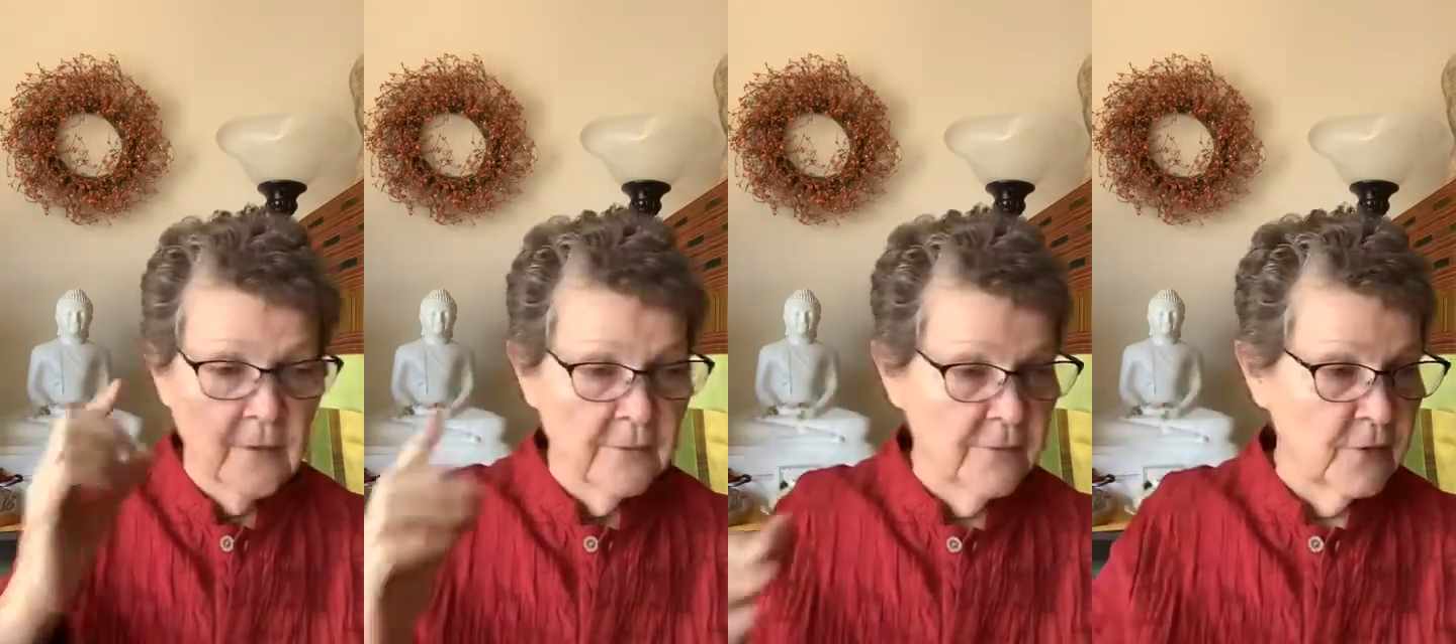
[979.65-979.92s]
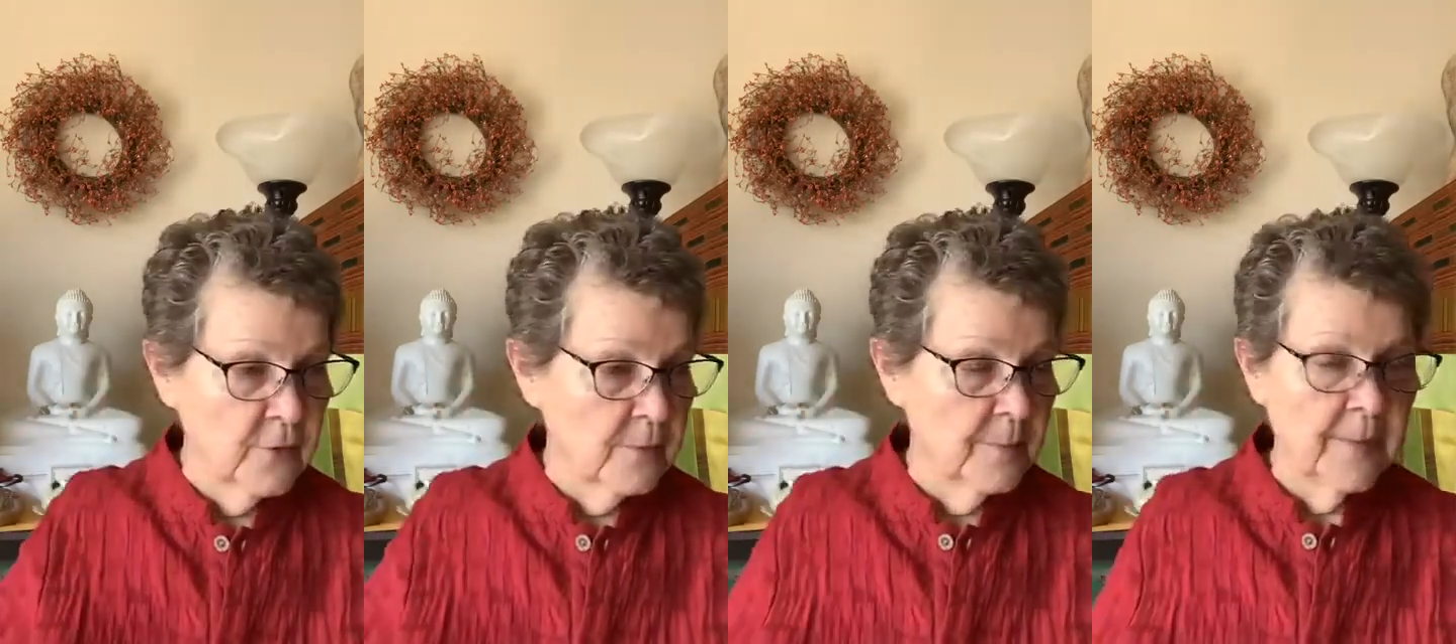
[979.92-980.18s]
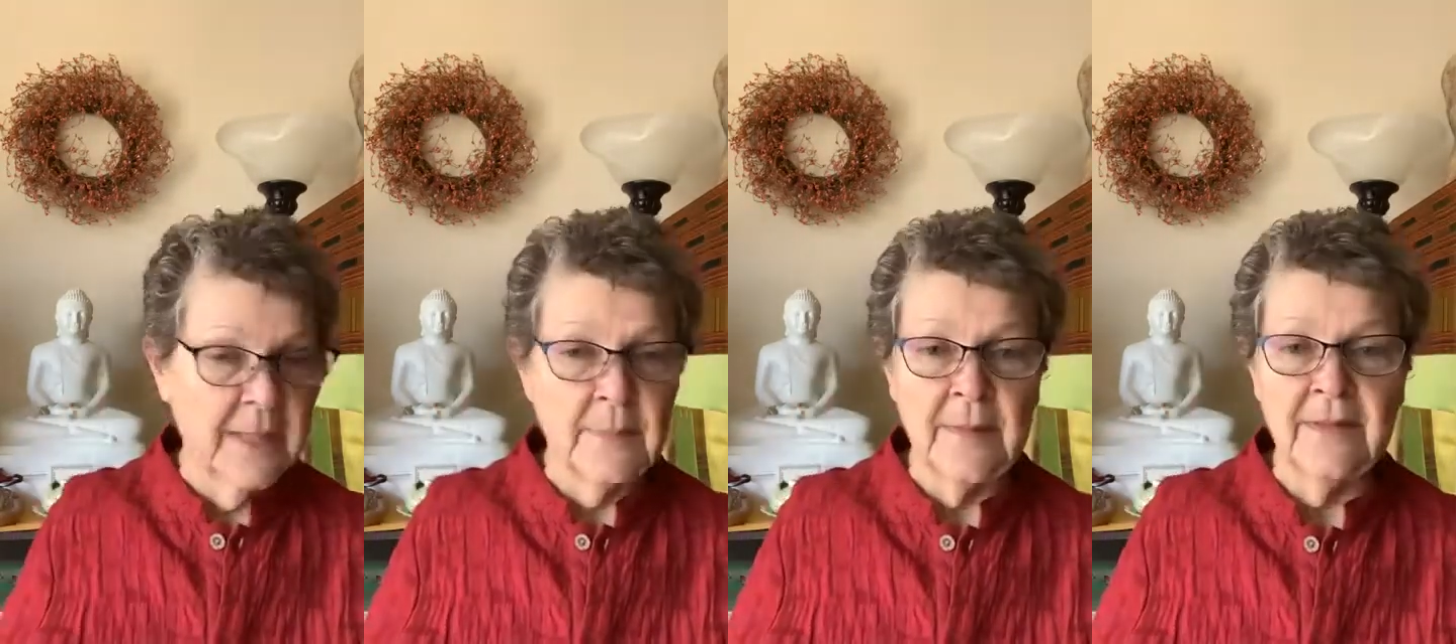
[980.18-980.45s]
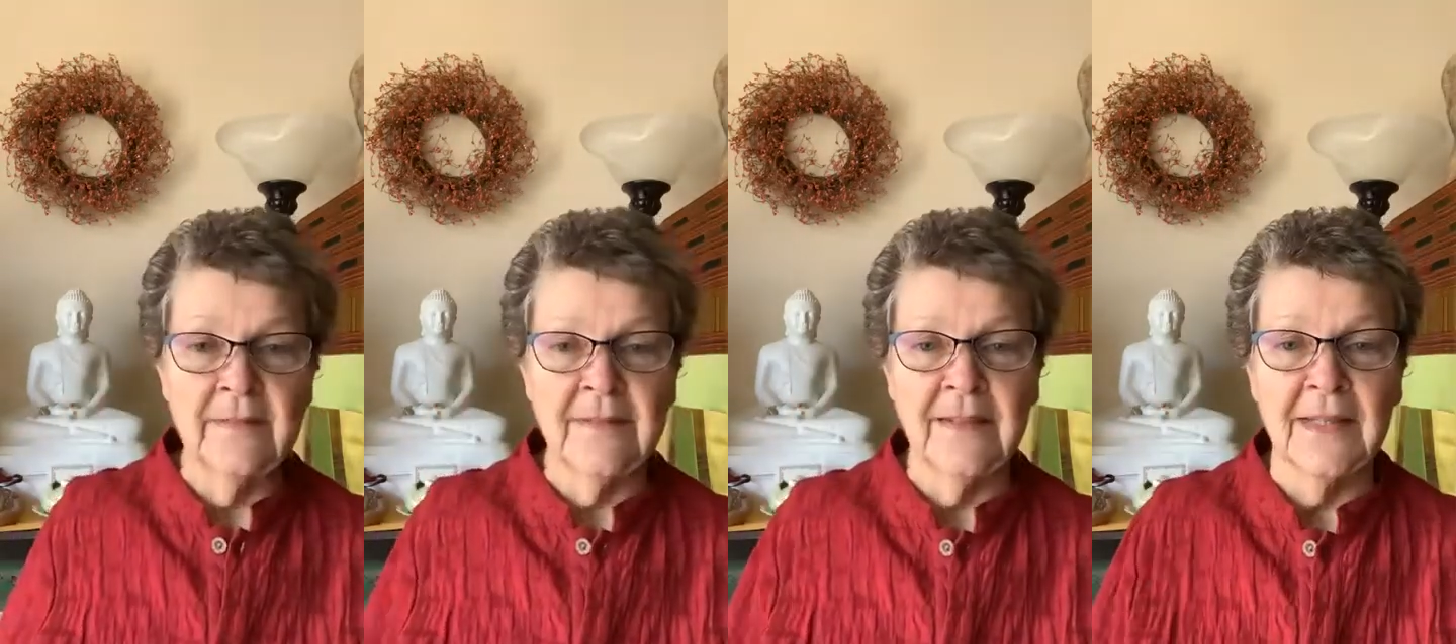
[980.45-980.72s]
or if you're
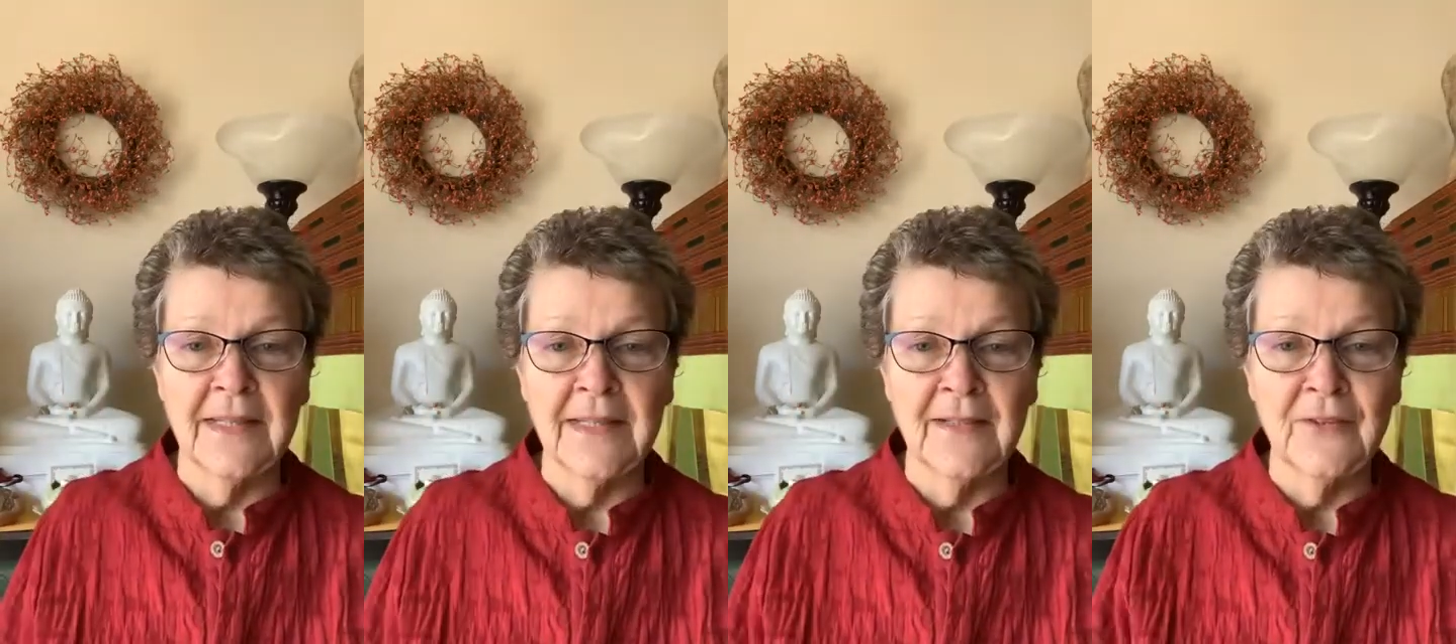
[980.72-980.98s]
babysitting